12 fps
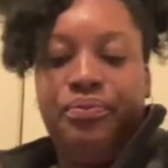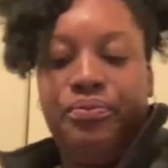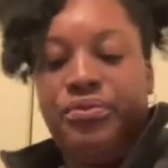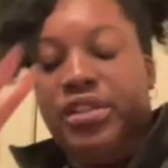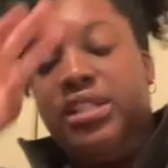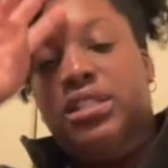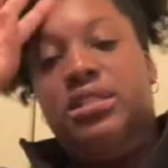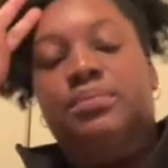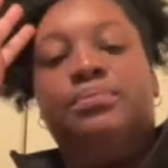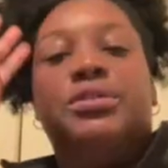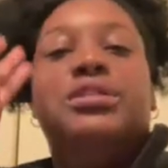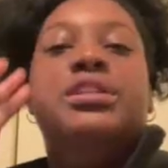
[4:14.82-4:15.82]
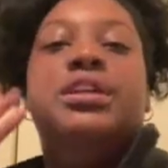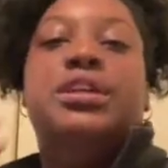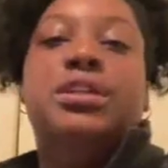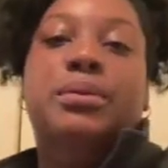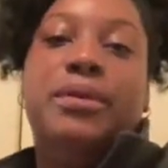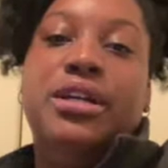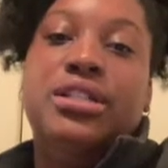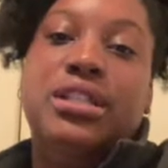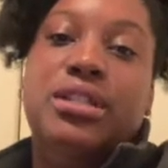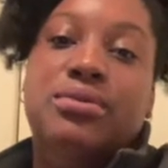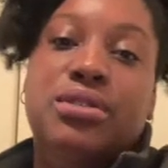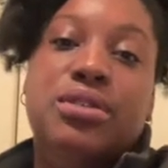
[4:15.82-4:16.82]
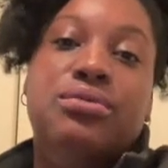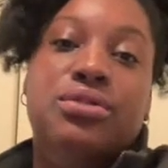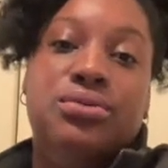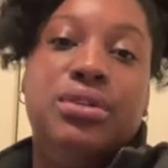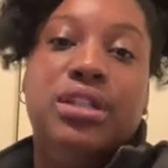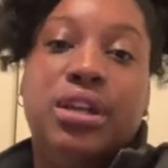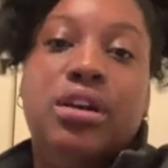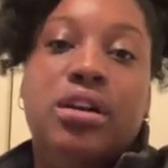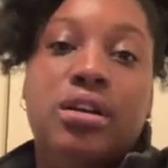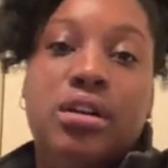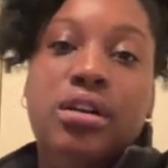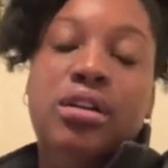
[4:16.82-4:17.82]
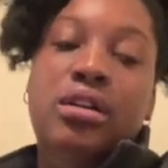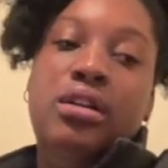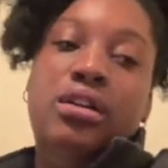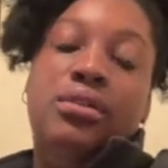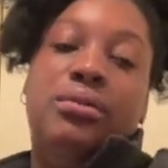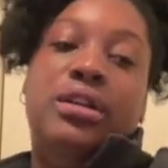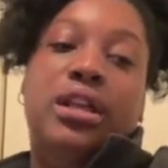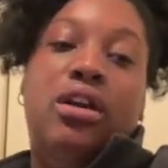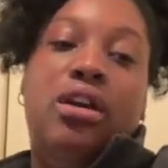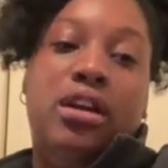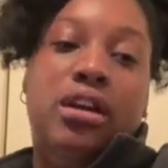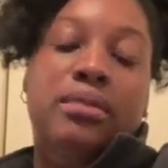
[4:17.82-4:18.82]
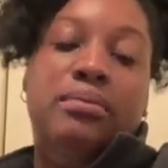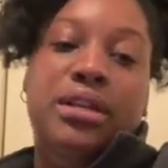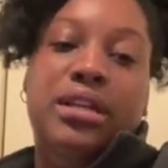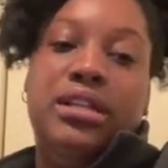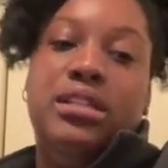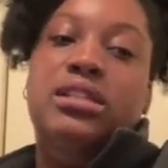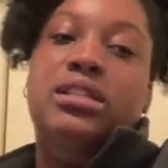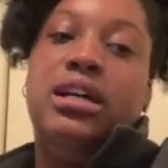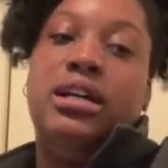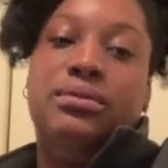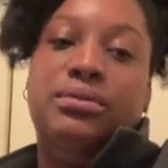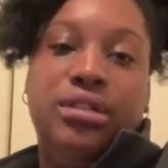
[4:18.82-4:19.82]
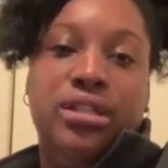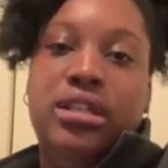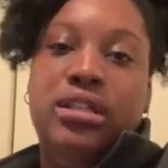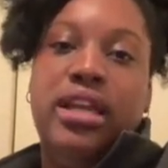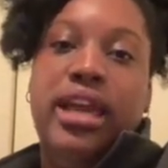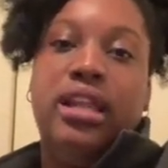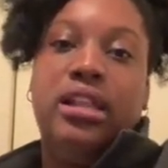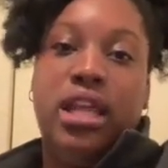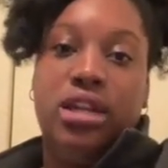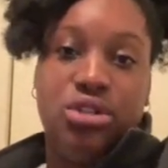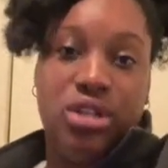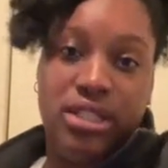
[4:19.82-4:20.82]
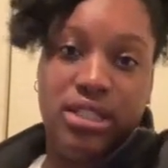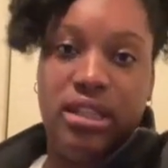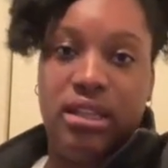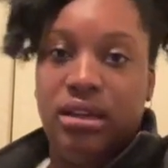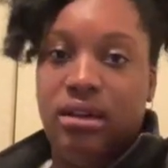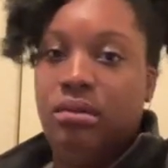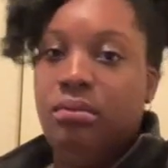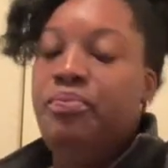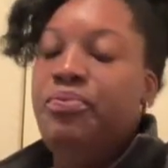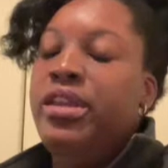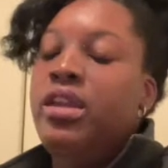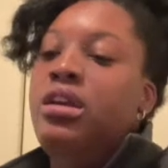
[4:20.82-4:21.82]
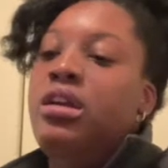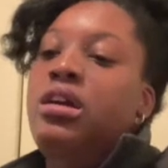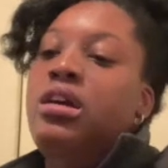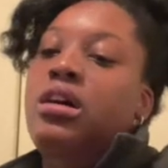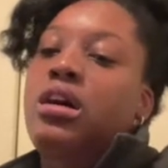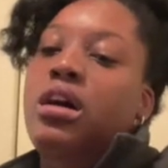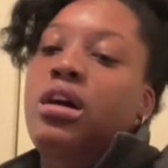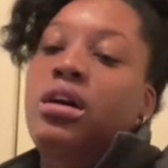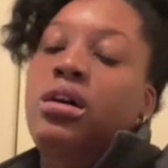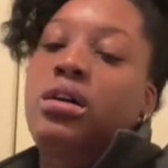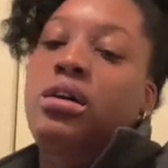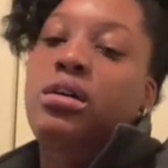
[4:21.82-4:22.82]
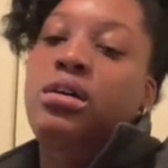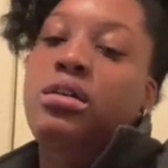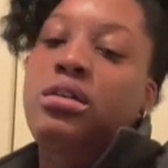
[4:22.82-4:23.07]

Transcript: this particular person, it was really, really hard because I really had a lot of trust in them, and